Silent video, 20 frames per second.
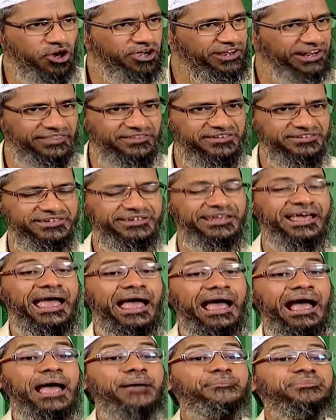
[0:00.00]
organization.
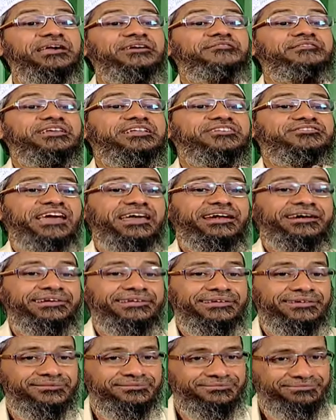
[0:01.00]
I'm giving in
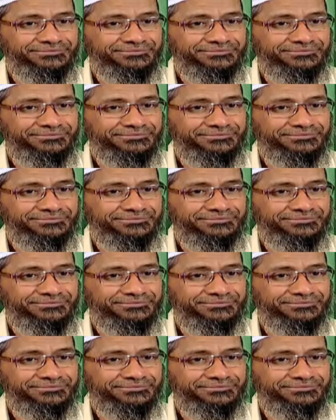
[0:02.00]
charity.